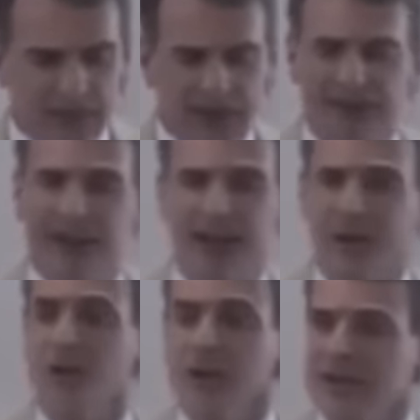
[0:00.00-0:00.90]
But not
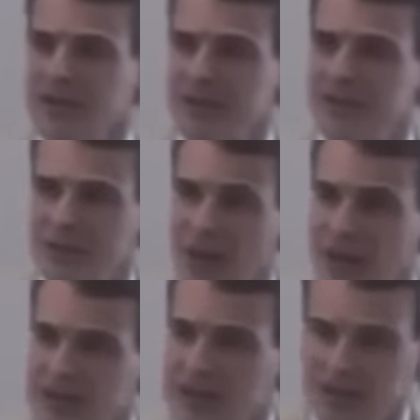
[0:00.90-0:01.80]
only is it
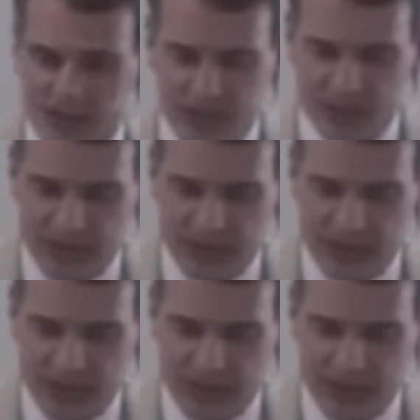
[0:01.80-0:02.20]
false that you